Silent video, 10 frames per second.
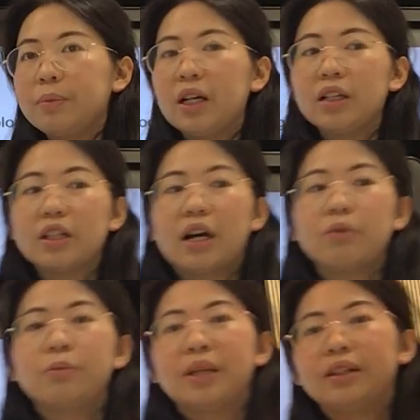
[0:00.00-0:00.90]
part, I will
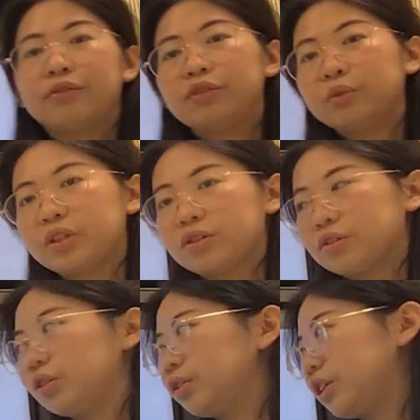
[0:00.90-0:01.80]
mainly focus
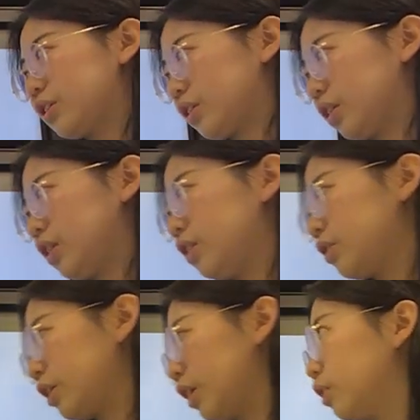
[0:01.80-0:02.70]
on these key
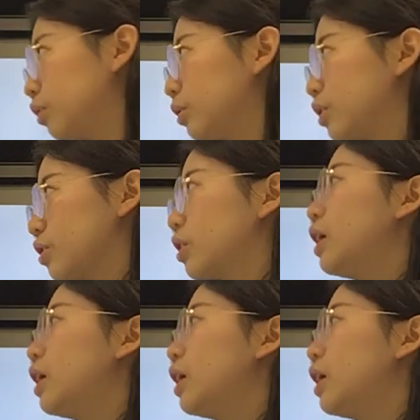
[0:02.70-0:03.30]
stakeholders,